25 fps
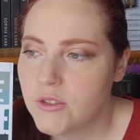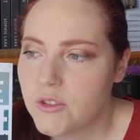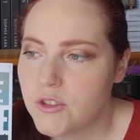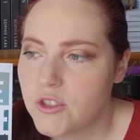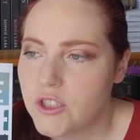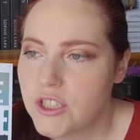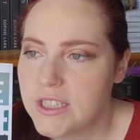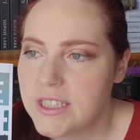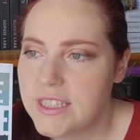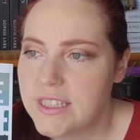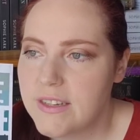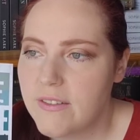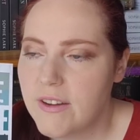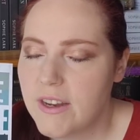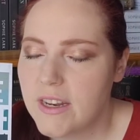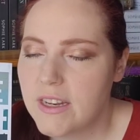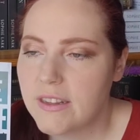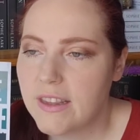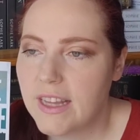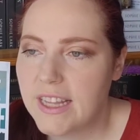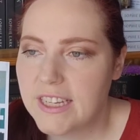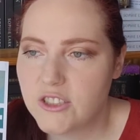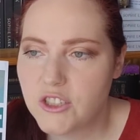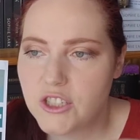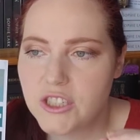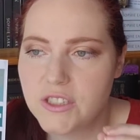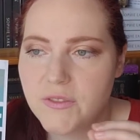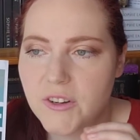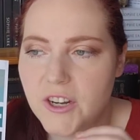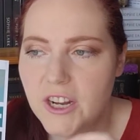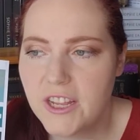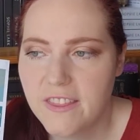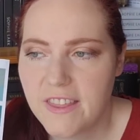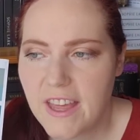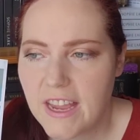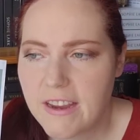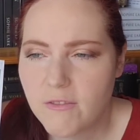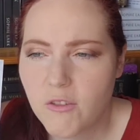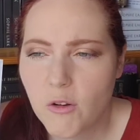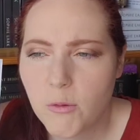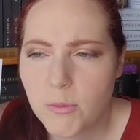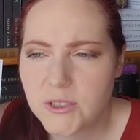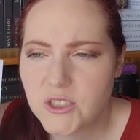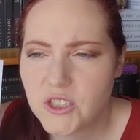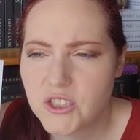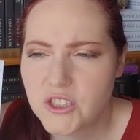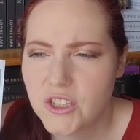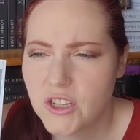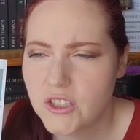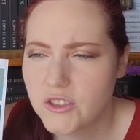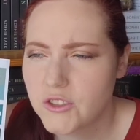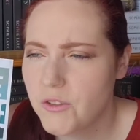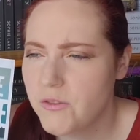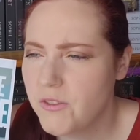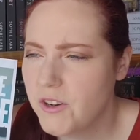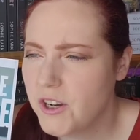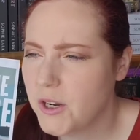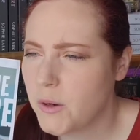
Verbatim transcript: she's even like she's very thankful but she's also